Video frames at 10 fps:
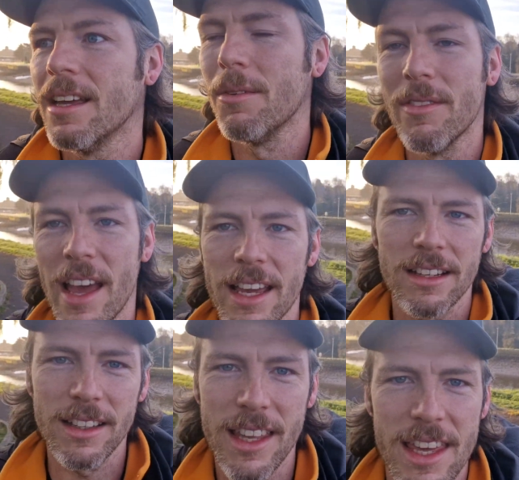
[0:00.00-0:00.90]
we've taken
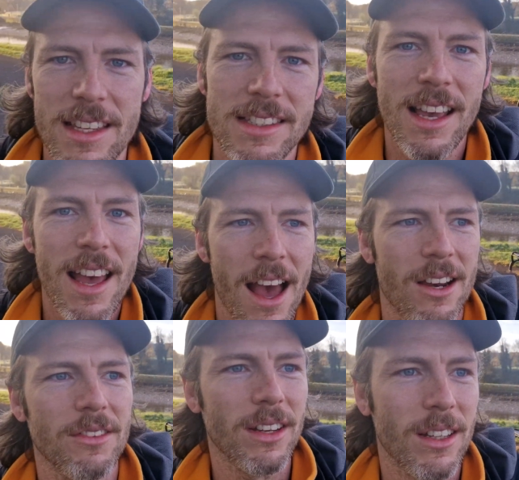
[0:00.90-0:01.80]
all the keys out
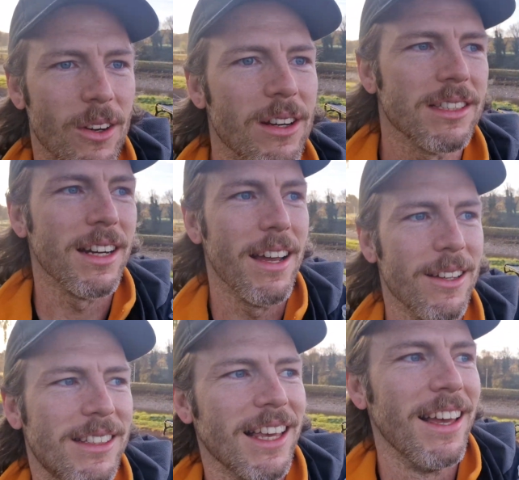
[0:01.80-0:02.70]
of all the doors in our house.